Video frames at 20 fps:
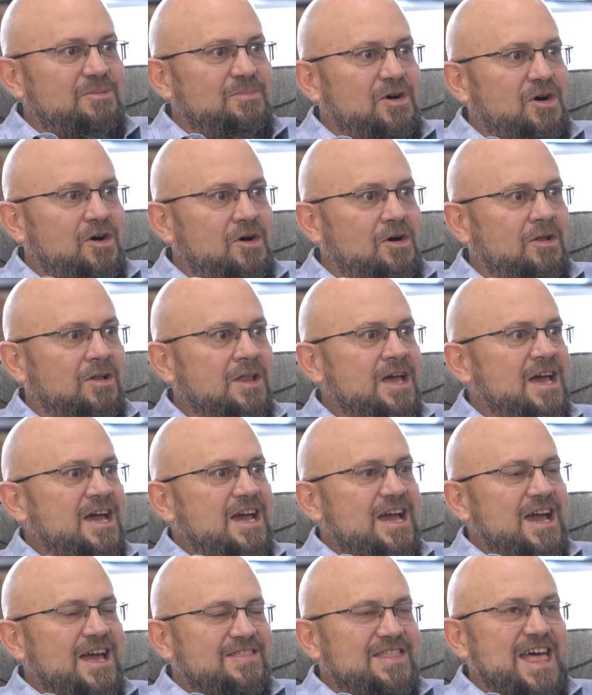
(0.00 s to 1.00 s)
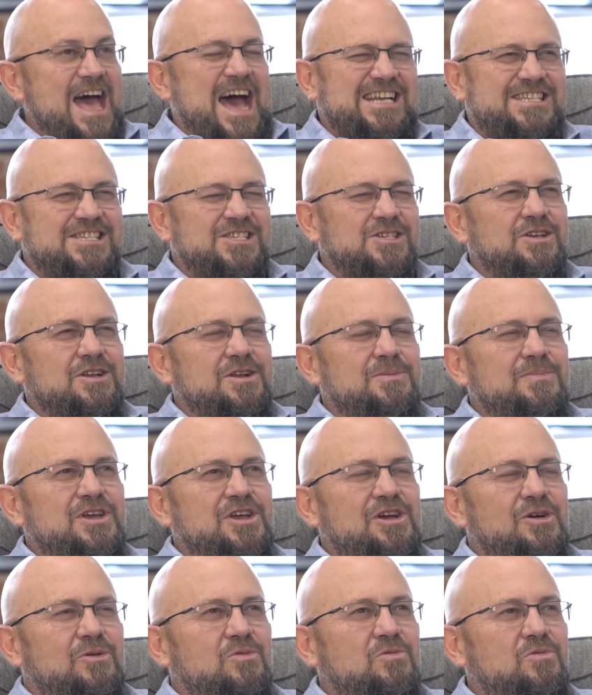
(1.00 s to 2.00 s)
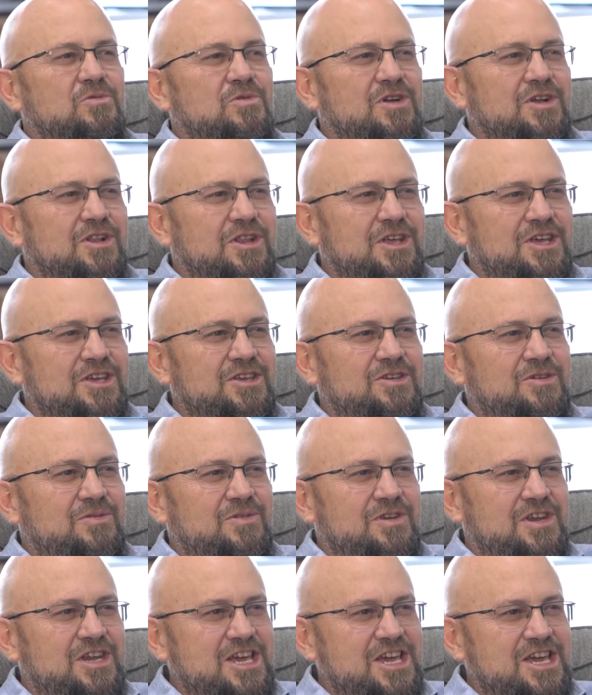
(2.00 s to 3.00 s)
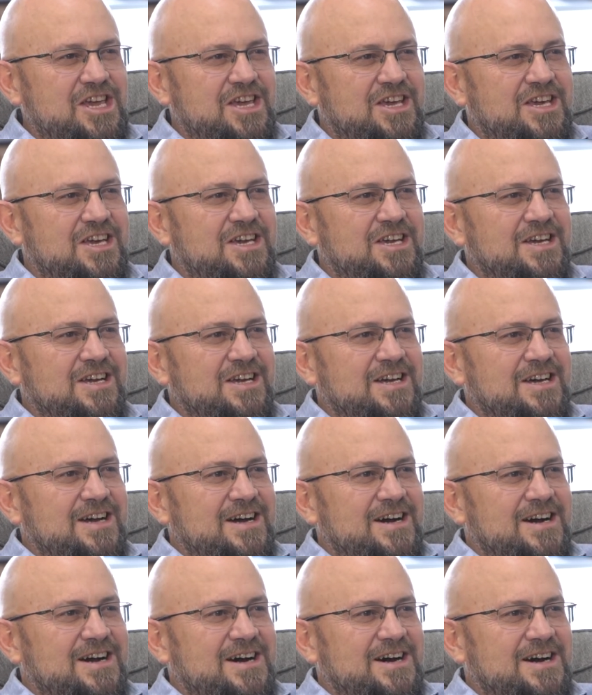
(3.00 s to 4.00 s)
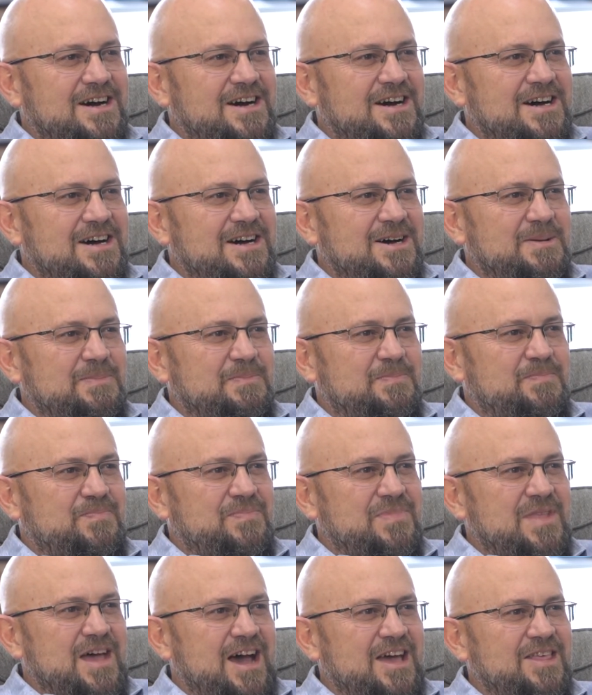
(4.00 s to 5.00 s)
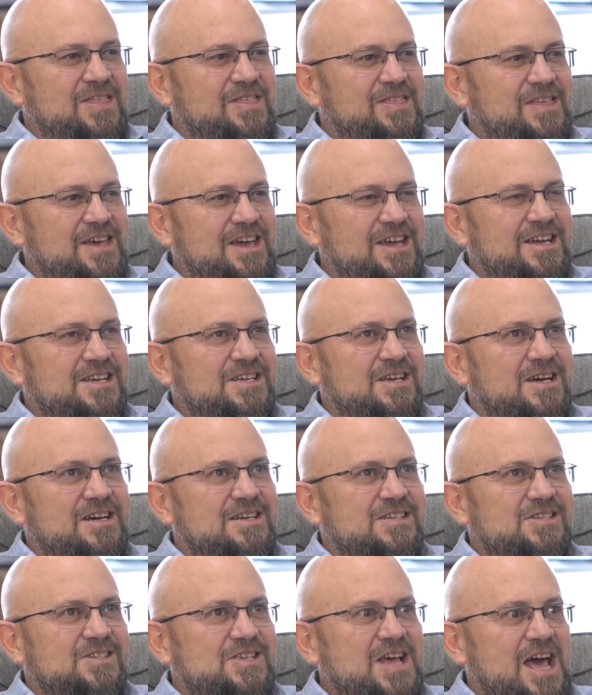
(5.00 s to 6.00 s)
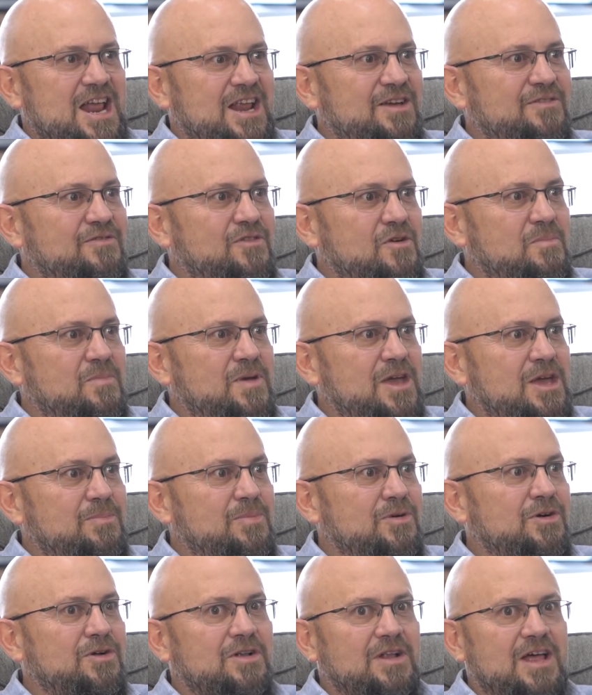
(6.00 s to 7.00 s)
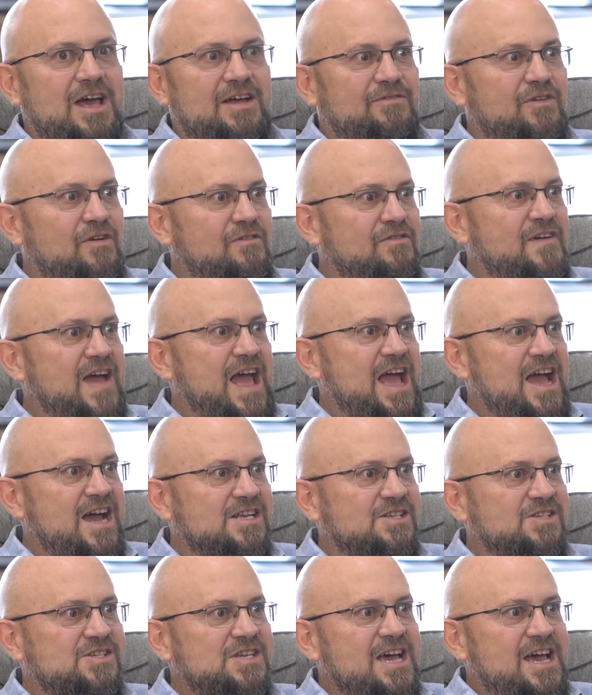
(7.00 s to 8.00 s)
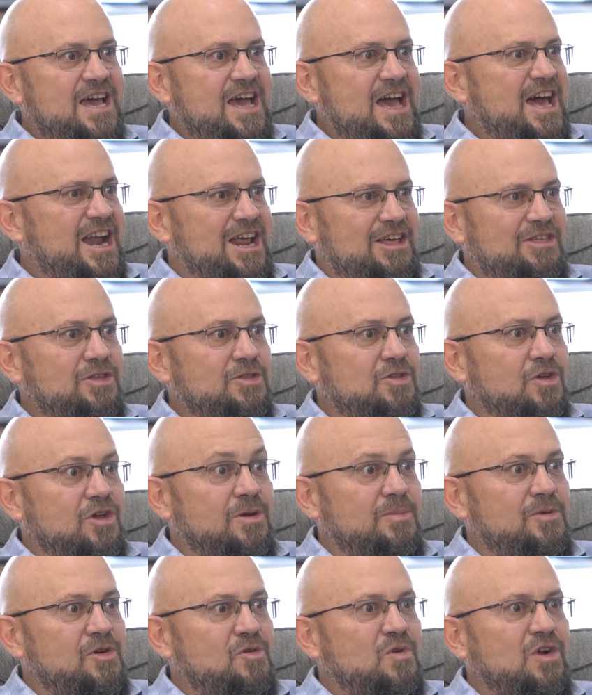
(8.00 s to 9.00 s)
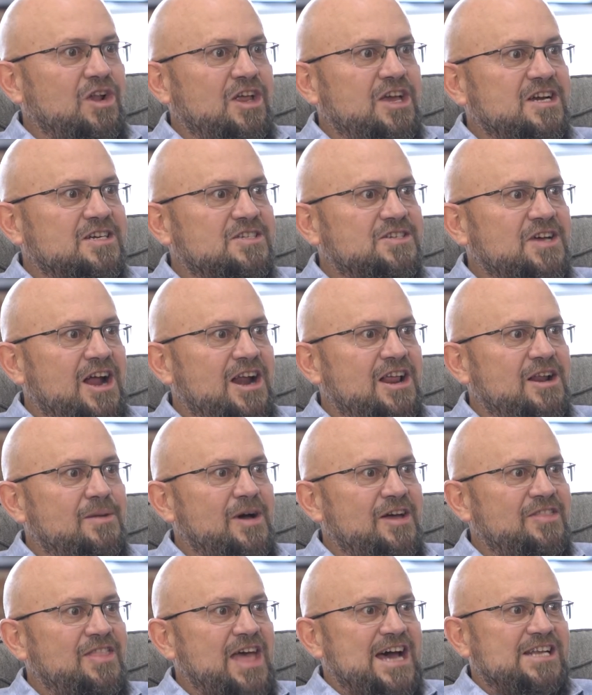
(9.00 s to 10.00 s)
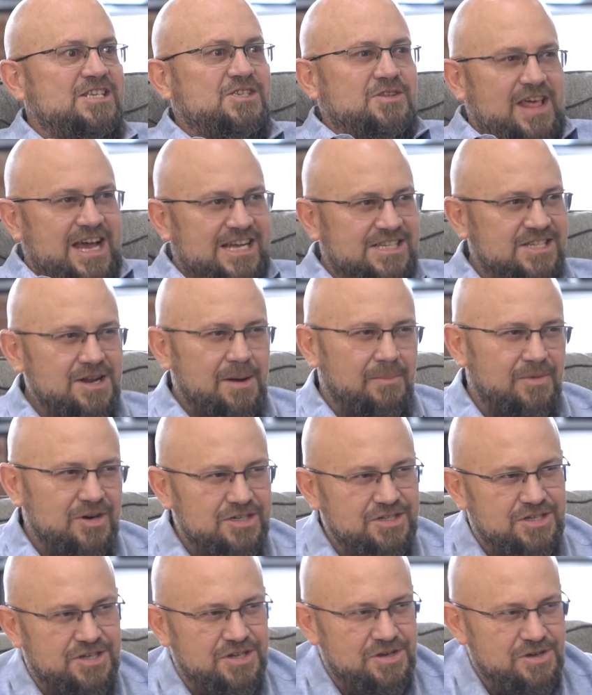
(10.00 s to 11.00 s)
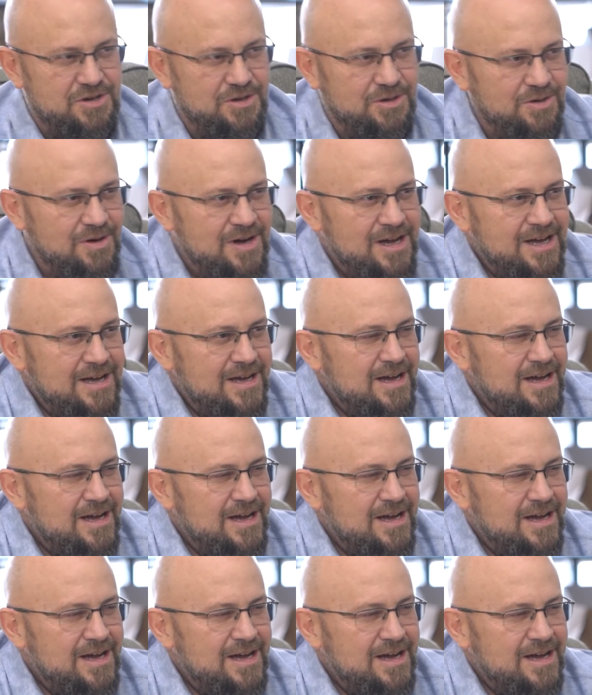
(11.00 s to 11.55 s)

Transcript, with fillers: Bowl. That's going to be a really unique, I think, setting for people and for fans. And I think they're going to be really excited about that. So that's number 2.